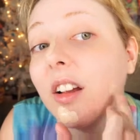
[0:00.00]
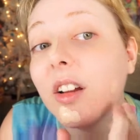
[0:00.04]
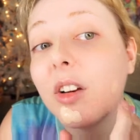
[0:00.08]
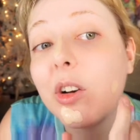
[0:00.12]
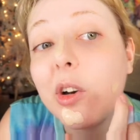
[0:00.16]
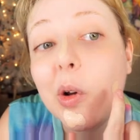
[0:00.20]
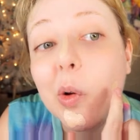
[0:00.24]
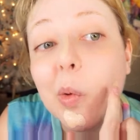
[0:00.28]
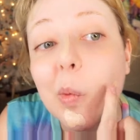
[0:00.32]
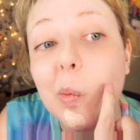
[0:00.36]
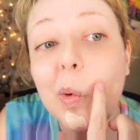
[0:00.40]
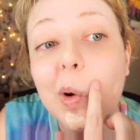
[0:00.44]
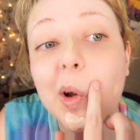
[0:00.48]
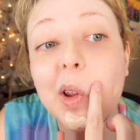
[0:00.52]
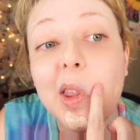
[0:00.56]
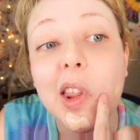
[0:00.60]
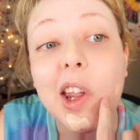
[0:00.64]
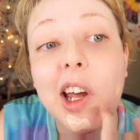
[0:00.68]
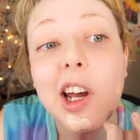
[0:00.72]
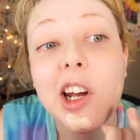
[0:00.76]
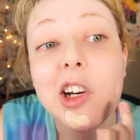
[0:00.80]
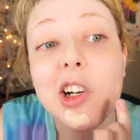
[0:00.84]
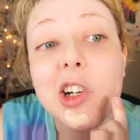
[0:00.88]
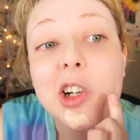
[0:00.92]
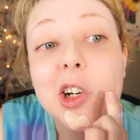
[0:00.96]
Don't want
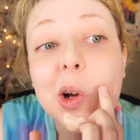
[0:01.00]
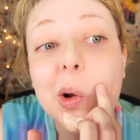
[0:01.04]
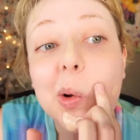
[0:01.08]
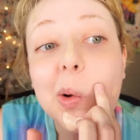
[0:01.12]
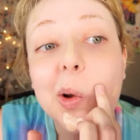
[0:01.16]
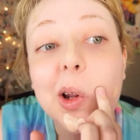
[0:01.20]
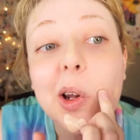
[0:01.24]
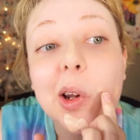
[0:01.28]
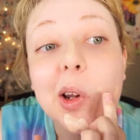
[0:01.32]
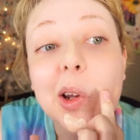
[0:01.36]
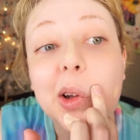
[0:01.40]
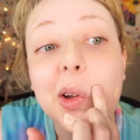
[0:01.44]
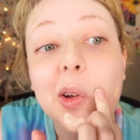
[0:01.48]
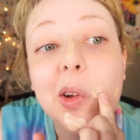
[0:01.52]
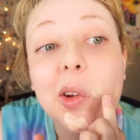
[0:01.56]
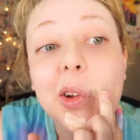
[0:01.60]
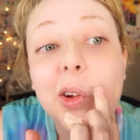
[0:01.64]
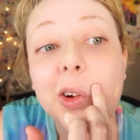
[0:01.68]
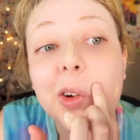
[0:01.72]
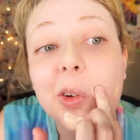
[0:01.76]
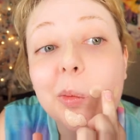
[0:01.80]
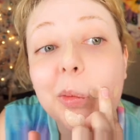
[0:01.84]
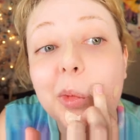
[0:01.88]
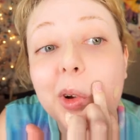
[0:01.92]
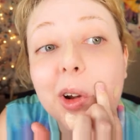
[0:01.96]
that showing. There's
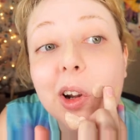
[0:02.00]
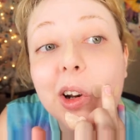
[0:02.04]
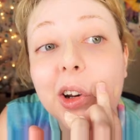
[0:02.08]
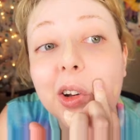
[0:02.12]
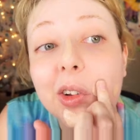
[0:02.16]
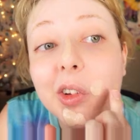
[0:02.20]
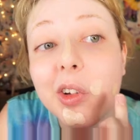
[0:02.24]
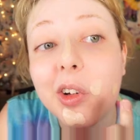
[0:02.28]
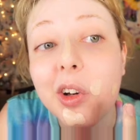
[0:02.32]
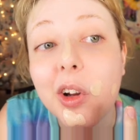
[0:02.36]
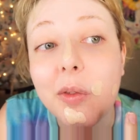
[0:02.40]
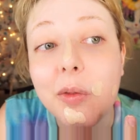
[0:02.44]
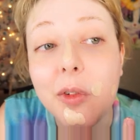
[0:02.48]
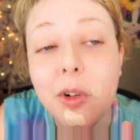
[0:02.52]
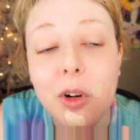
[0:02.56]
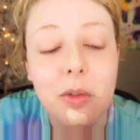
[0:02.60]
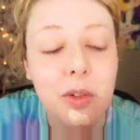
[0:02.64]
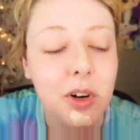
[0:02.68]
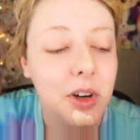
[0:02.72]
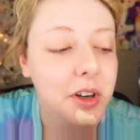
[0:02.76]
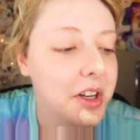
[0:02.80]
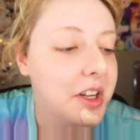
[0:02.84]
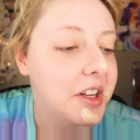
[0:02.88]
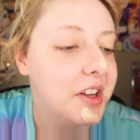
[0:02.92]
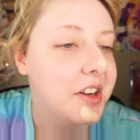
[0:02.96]
some kind of stuff
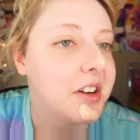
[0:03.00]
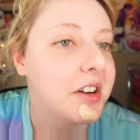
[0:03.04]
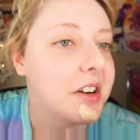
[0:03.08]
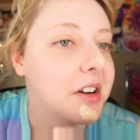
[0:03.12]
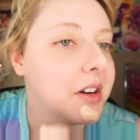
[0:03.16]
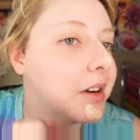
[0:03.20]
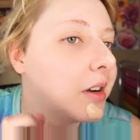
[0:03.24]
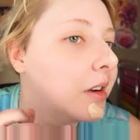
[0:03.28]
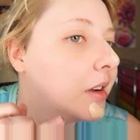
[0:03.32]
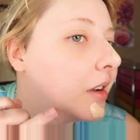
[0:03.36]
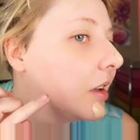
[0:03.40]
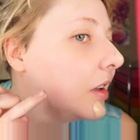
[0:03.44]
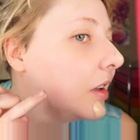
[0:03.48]
over here.